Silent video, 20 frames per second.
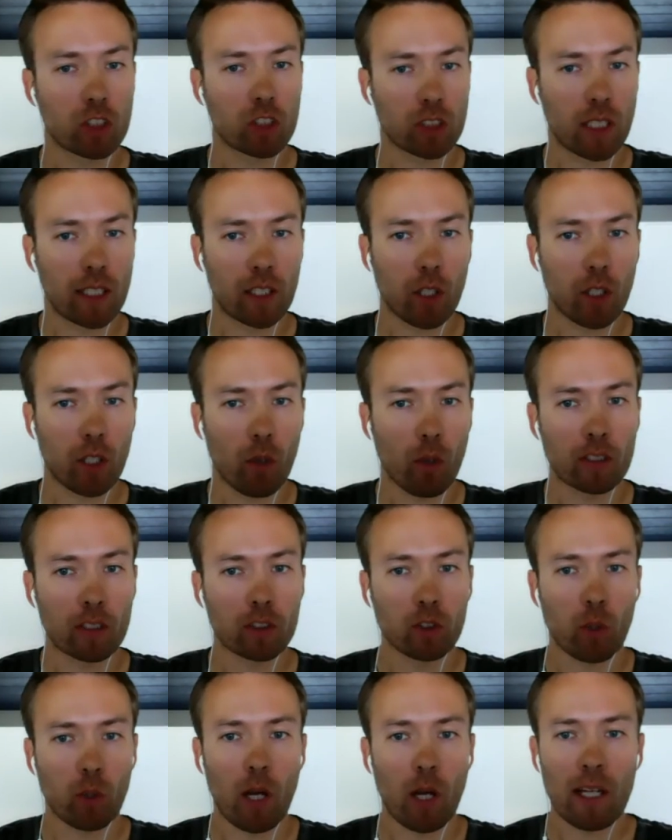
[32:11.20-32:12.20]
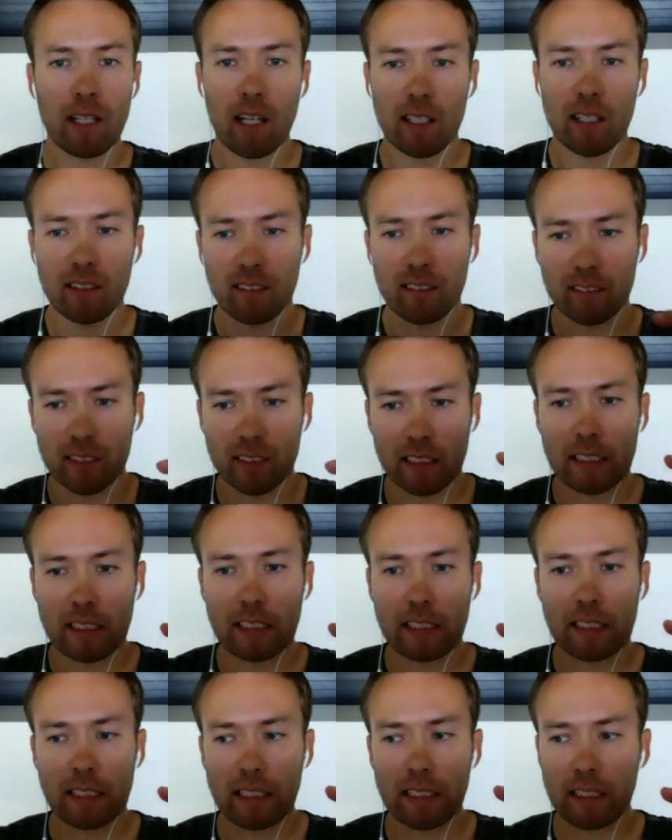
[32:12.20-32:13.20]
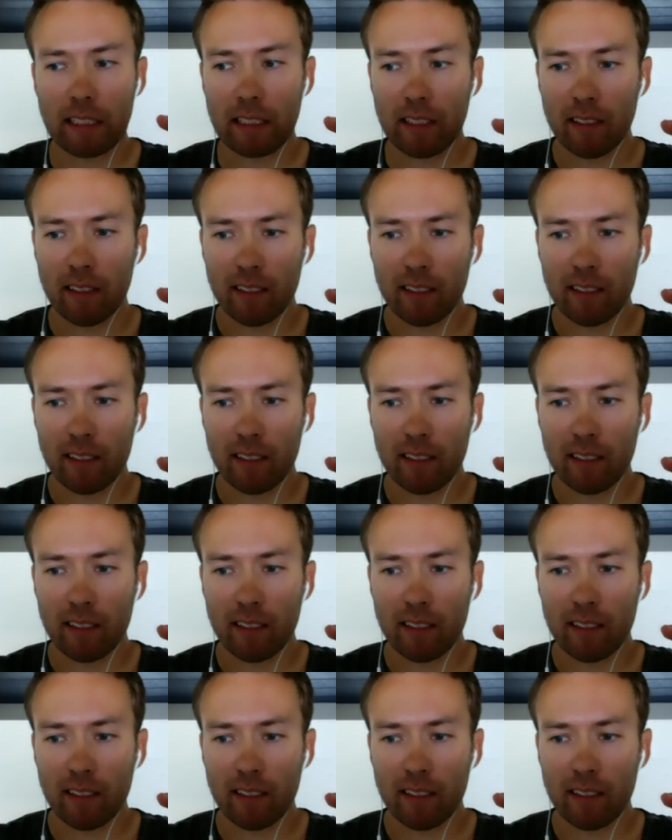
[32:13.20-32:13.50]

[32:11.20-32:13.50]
getting going. So I got the TDD